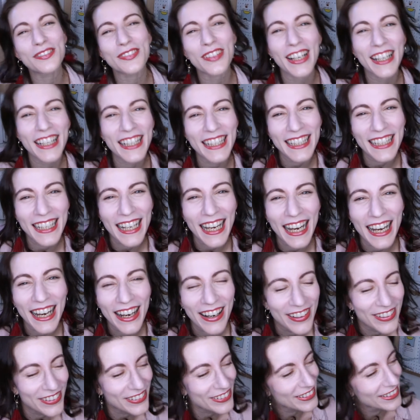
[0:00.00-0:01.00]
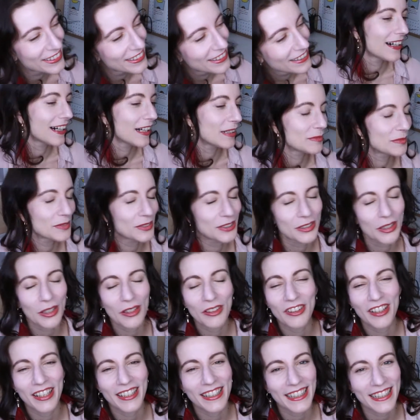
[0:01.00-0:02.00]
fight now. I'm
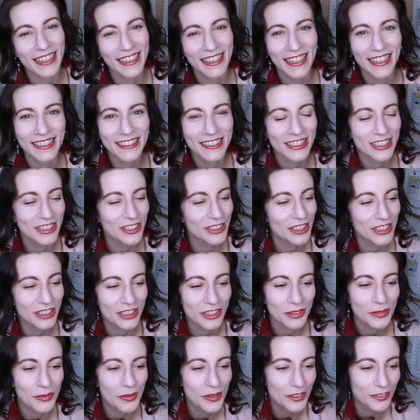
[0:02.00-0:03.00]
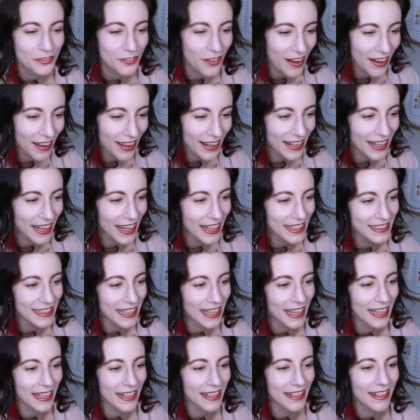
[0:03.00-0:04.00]
so ready. I just want to fight, and
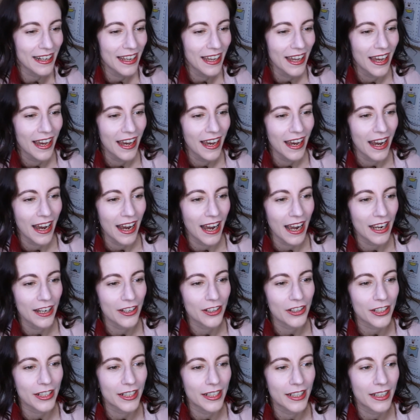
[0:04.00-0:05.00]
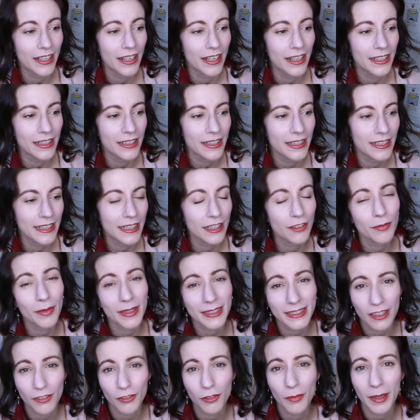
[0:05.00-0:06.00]
then I'm gonna give
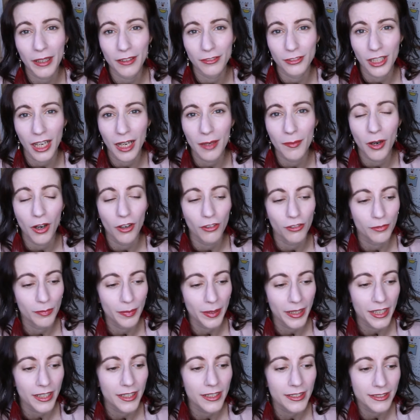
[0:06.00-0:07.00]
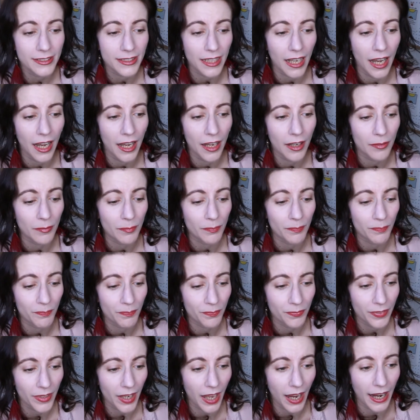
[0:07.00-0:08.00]
myself a bit of time off because I
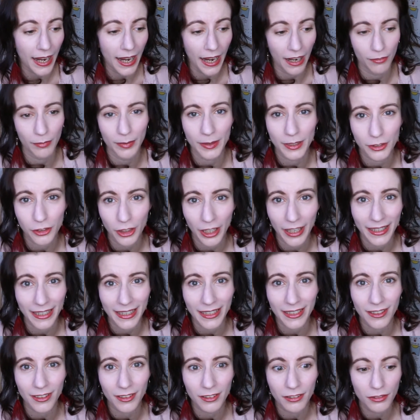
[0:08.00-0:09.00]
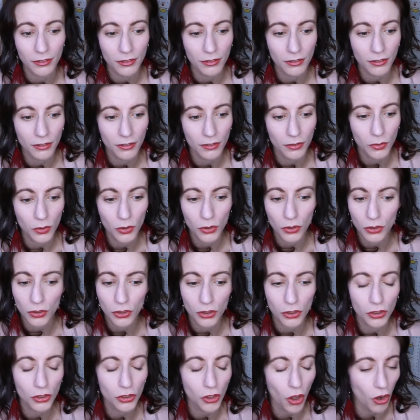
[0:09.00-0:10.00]
have been training
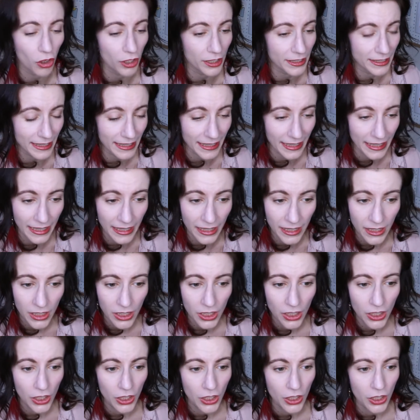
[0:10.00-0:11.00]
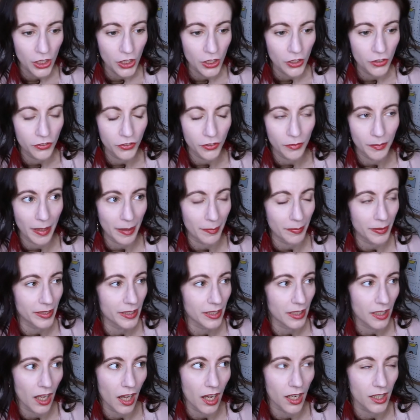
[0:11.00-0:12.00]
solidly for maybe
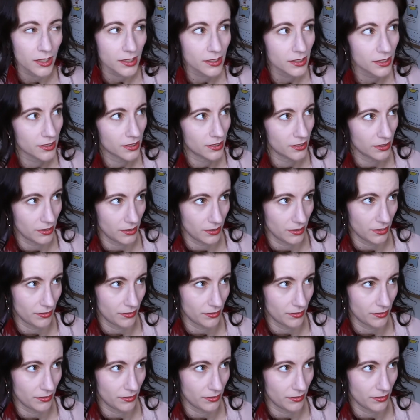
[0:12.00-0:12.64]
the last,